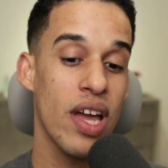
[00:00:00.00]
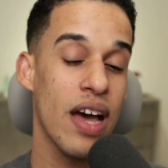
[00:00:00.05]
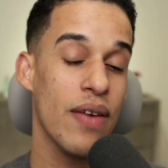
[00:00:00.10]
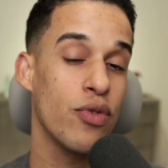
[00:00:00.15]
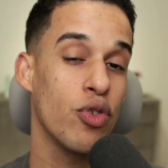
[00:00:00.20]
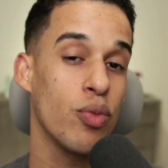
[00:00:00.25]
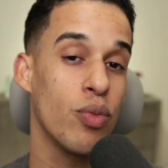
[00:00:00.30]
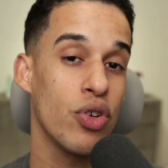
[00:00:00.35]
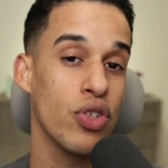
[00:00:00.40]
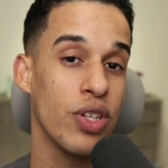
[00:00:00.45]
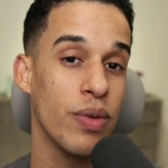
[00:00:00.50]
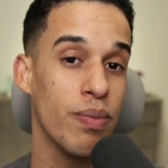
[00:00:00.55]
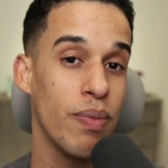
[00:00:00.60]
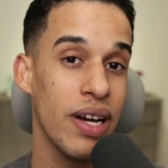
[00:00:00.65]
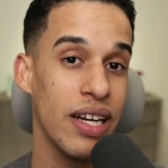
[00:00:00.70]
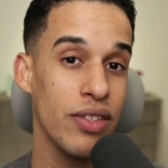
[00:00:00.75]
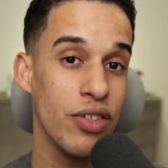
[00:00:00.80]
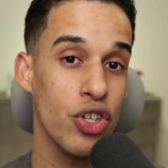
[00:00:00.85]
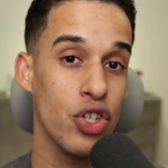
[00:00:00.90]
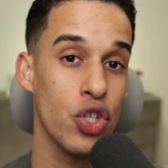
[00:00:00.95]
we have so much
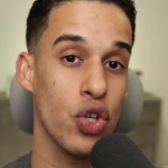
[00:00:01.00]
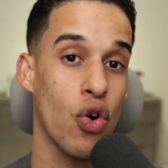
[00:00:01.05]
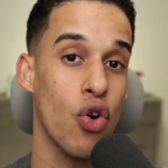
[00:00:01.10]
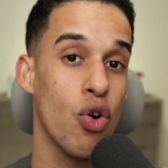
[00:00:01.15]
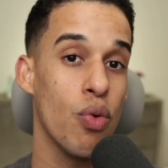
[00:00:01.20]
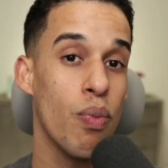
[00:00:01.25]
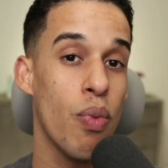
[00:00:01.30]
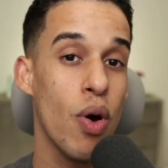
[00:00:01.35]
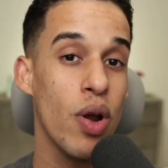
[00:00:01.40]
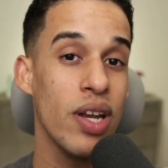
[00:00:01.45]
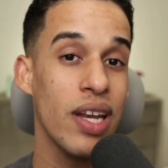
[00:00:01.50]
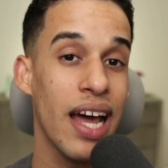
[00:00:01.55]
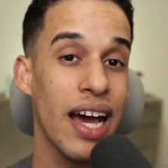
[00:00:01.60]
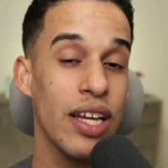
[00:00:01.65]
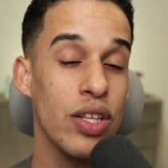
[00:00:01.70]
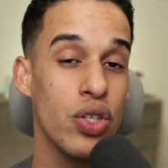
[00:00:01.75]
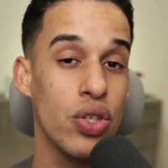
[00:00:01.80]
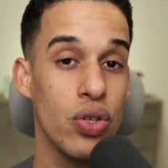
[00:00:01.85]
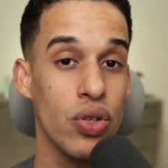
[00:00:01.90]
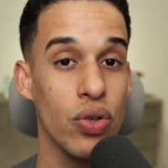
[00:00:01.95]
advantage, our opponent
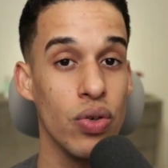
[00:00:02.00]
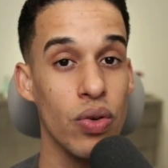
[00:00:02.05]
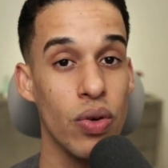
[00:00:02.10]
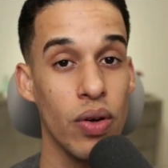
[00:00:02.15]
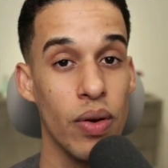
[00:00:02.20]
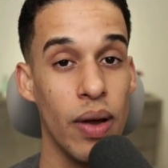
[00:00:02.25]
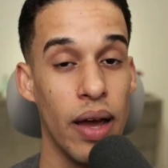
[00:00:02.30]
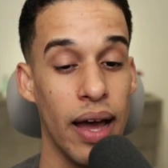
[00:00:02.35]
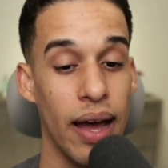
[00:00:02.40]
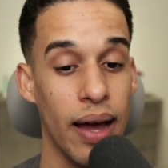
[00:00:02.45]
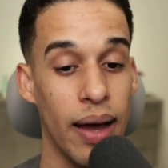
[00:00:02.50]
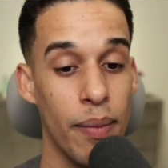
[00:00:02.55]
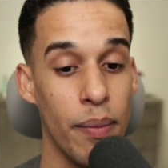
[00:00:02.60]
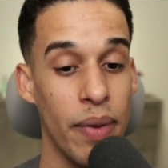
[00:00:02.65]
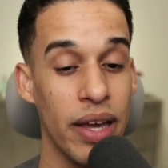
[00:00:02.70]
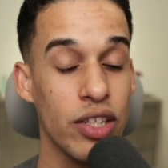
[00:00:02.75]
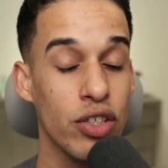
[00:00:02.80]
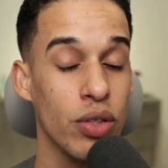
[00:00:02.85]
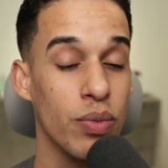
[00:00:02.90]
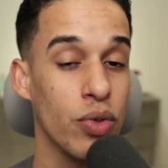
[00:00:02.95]
had to uh,
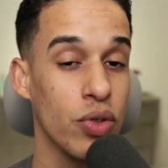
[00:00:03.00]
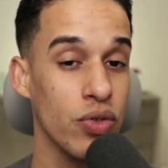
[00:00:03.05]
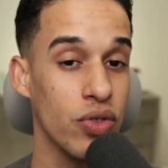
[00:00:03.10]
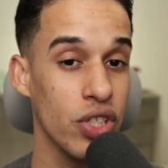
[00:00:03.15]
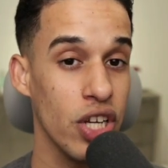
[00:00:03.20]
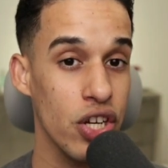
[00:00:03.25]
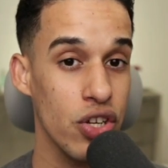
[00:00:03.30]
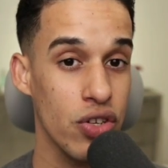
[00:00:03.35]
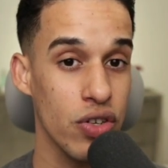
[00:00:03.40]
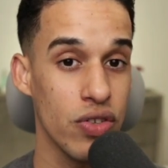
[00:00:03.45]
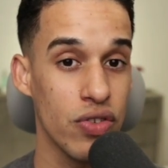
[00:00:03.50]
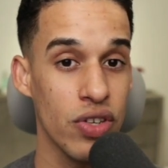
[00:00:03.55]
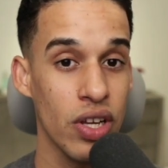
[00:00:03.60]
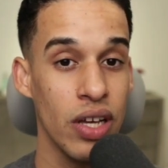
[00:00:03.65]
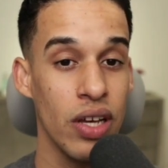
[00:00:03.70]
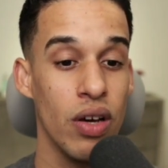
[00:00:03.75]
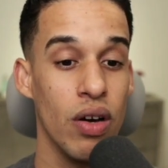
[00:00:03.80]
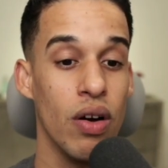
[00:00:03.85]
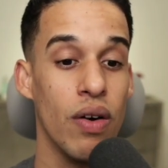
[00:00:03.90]
make some concessions.